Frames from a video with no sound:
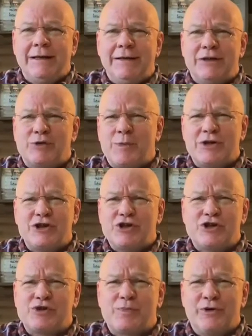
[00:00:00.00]
especially the
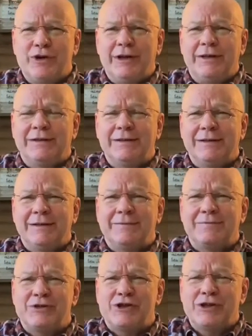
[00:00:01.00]
spring,
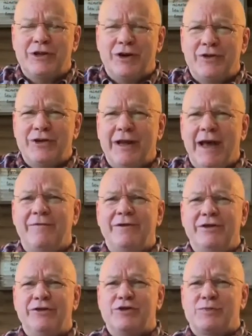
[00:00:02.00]
seeing all the
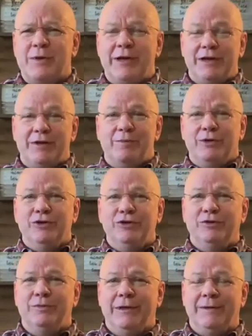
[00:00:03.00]
daffodils begin to
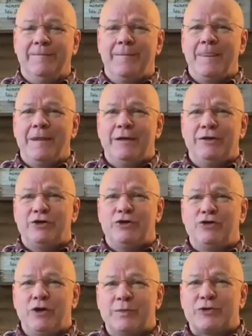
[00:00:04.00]
bloom and the
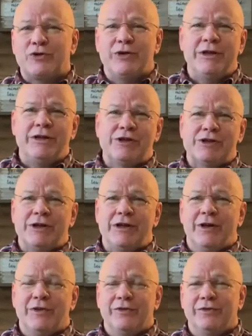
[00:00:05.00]
tulip trees and
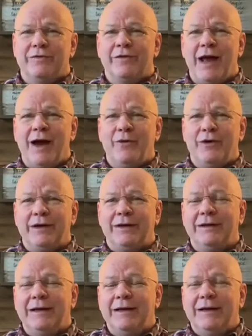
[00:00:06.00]
other
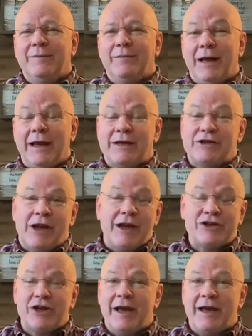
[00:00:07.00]
flowering plants. I
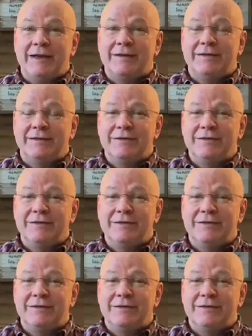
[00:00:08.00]
actually had